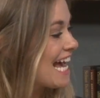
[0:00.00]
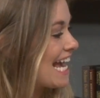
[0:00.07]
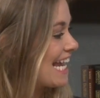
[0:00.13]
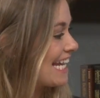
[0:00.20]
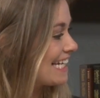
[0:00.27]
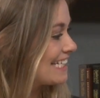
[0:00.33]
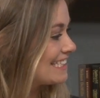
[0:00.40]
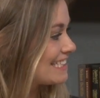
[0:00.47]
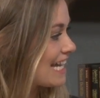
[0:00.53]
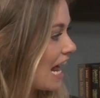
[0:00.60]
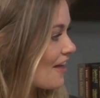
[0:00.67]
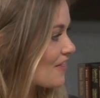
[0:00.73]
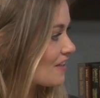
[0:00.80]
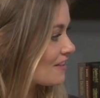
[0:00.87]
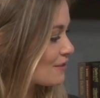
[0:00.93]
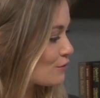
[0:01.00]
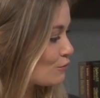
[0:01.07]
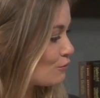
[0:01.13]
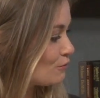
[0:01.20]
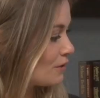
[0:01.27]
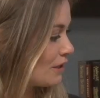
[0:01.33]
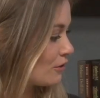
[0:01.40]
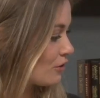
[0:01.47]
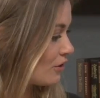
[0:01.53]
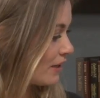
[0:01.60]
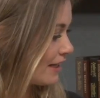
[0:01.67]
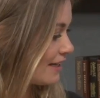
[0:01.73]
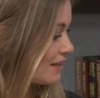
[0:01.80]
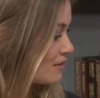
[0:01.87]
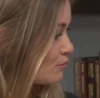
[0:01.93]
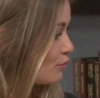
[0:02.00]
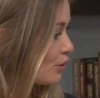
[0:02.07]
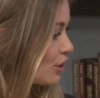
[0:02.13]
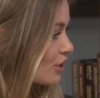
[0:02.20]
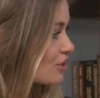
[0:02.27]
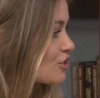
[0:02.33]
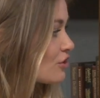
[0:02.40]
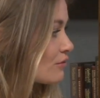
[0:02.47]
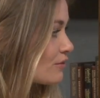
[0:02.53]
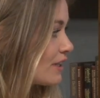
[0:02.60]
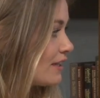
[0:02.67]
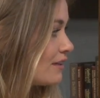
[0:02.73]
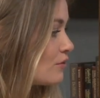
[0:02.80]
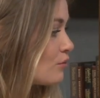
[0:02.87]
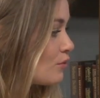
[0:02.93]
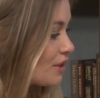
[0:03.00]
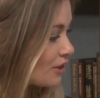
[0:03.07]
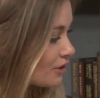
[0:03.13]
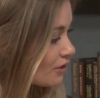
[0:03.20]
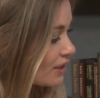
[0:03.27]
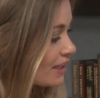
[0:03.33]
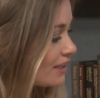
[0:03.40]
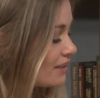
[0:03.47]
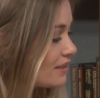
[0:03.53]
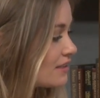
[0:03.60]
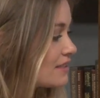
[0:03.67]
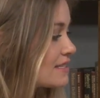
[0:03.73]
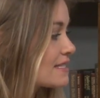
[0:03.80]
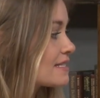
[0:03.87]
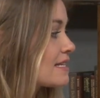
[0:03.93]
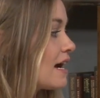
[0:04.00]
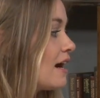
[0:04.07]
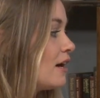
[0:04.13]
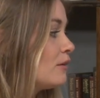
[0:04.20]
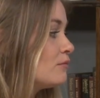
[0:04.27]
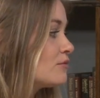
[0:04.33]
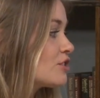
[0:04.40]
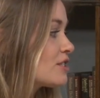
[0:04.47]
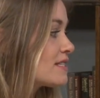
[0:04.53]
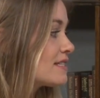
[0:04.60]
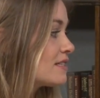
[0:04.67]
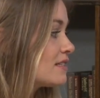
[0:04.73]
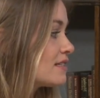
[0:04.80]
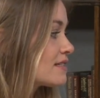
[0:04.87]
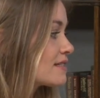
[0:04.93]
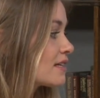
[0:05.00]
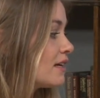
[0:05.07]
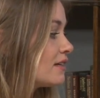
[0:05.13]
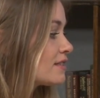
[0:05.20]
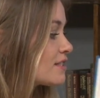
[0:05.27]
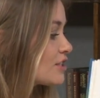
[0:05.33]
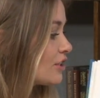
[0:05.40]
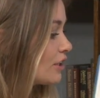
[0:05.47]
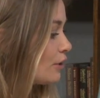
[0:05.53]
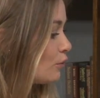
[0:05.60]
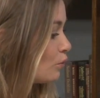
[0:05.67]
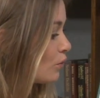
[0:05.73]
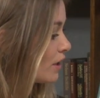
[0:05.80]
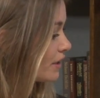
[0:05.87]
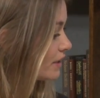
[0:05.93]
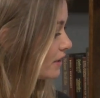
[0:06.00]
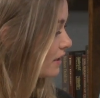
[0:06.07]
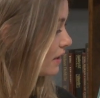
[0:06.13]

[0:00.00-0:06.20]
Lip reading: And I think this one would be a great book to read with your kids, just to discuss, what